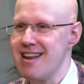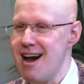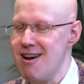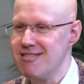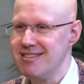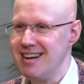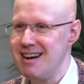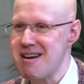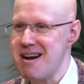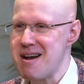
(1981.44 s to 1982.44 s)
know,
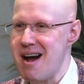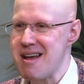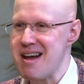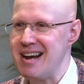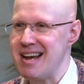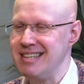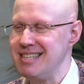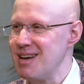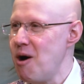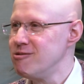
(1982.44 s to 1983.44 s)
I
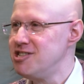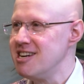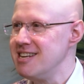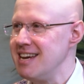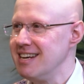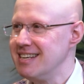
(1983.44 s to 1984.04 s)
did the whole journey.